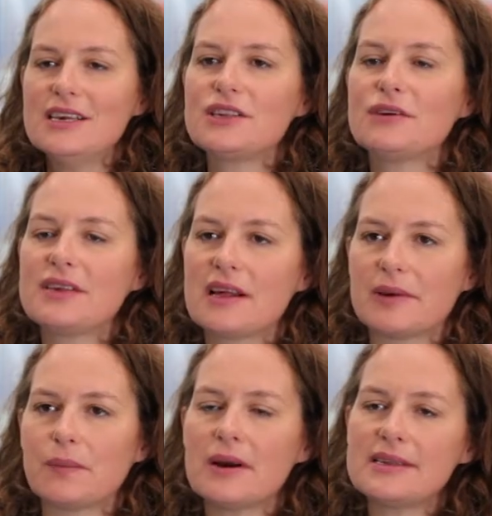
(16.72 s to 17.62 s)
So tell
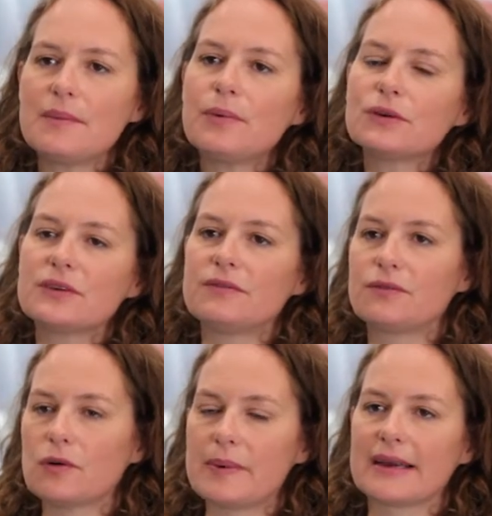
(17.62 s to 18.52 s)
me, why is it important
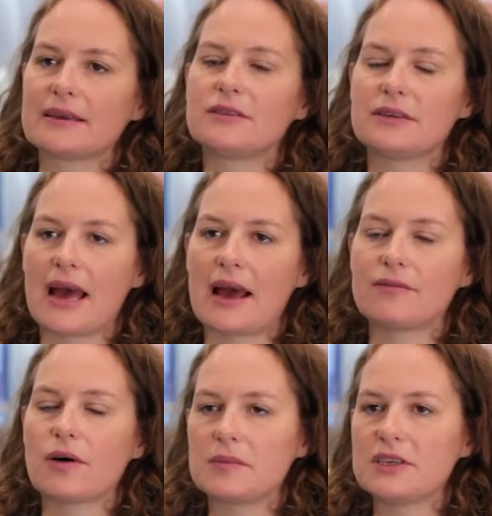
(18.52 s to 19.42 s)
for banks to
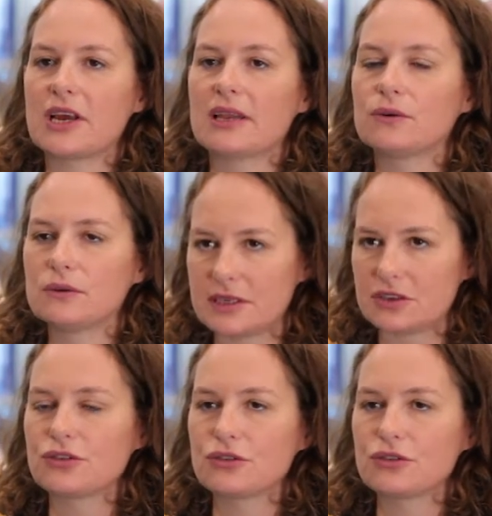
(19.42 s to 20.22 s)
have omni-channel digital